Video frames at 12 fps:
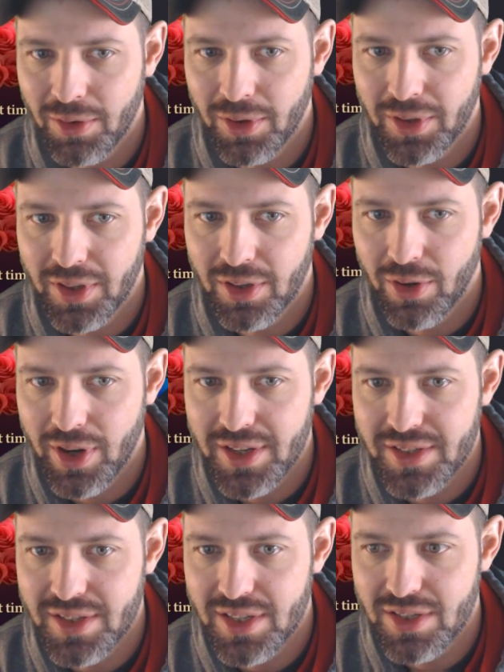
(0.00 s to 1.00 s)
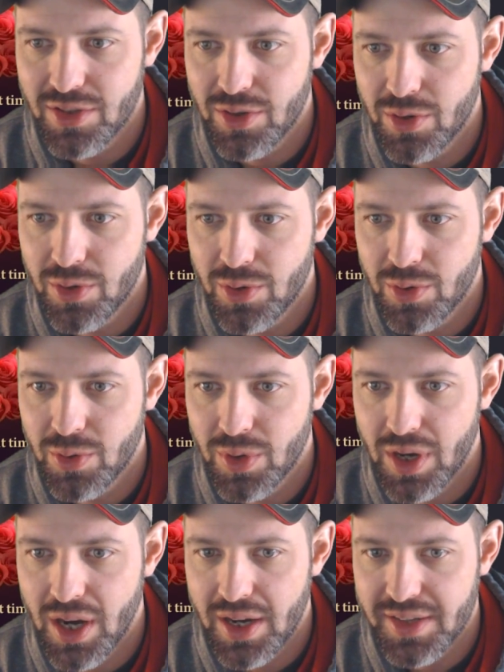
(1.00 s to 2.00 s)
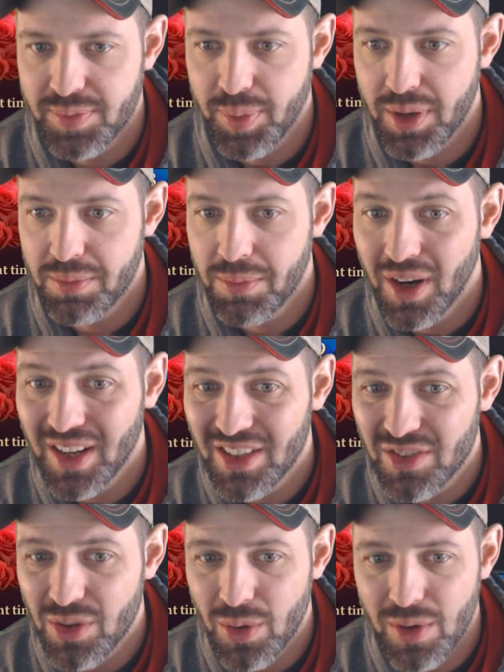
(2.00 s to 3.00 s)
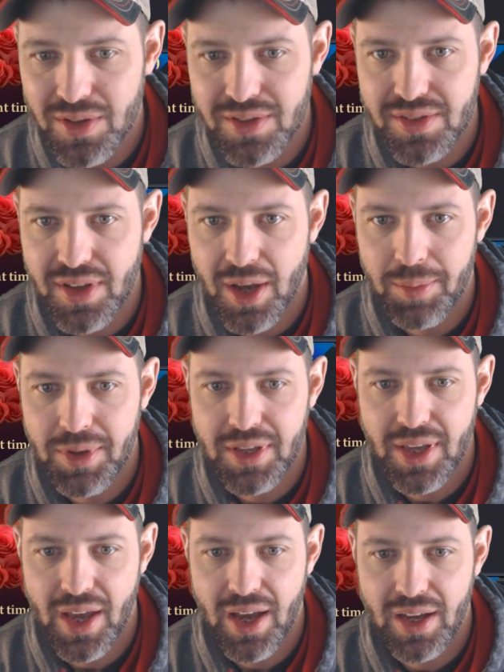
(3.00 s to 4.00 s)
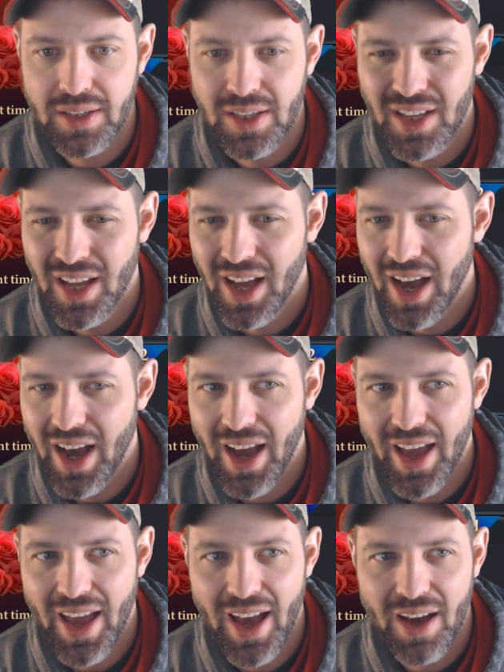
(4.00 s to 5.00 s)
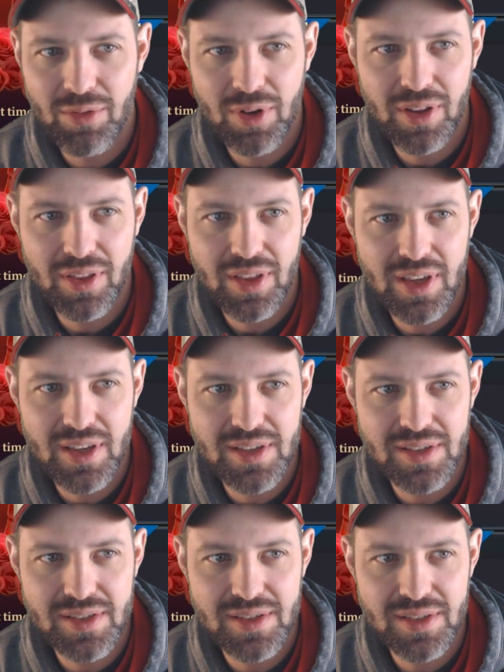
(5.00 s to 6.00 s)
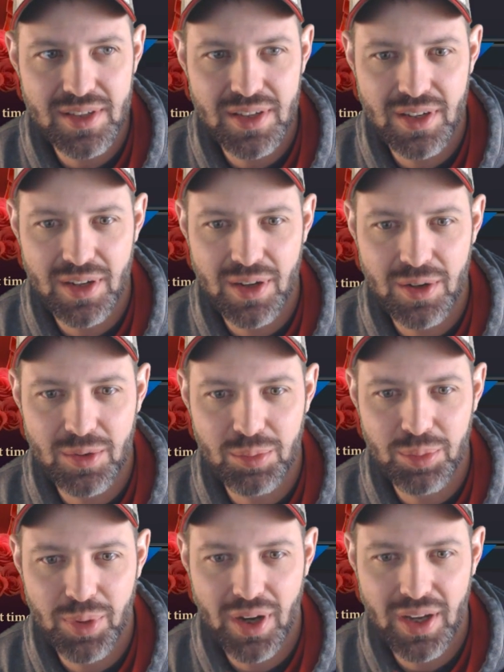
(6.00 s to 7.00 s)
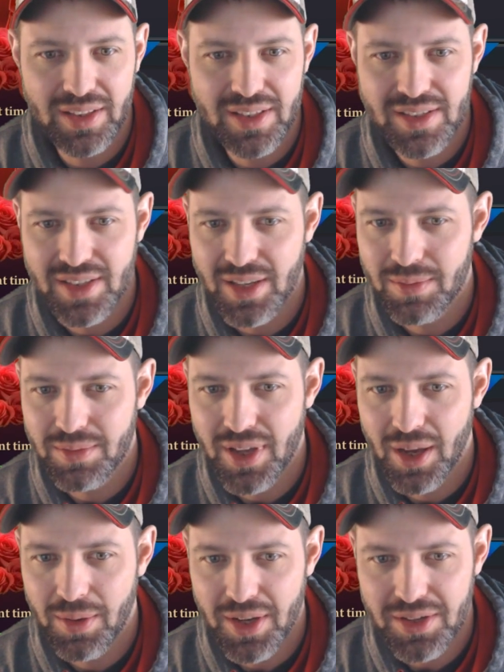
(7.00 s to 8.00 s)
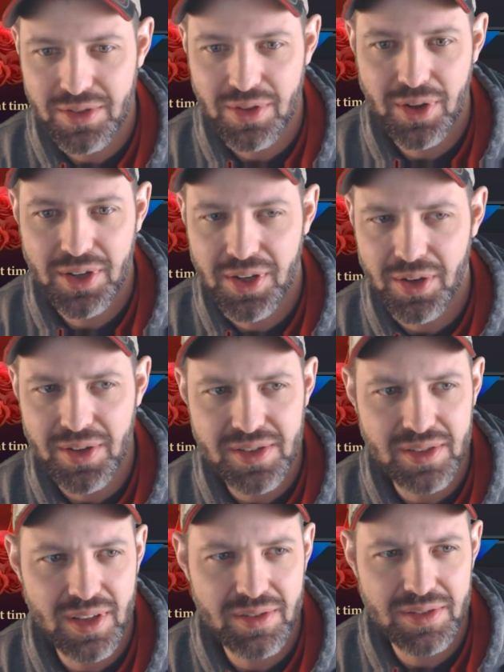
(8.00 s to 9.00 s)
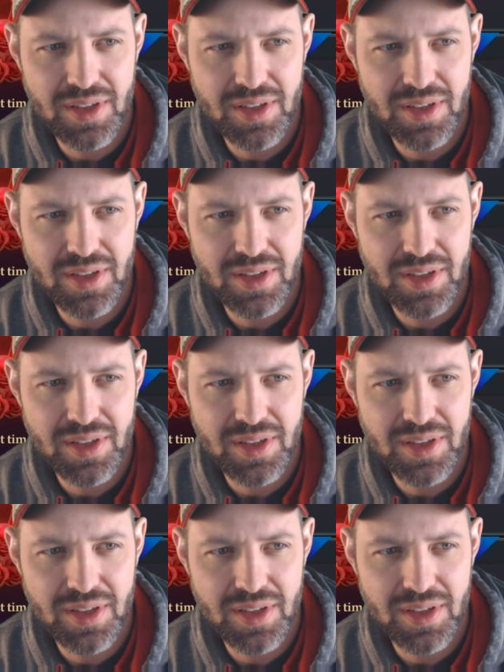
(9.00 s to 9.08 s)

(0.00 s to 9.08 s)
really crazy to spend money towards. I mean, yeah, I have one of these, but at the same time, actually, no, I don't. It's a level